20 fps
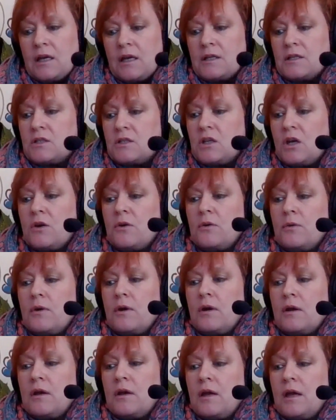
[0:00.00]
So
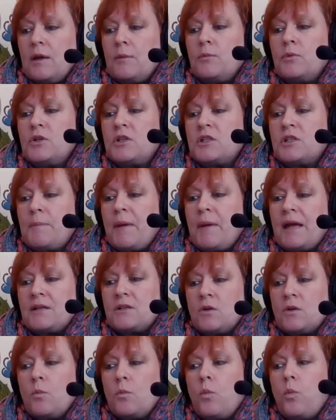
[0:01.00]
it would
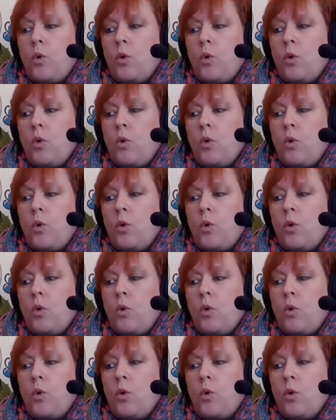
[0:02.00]
depend on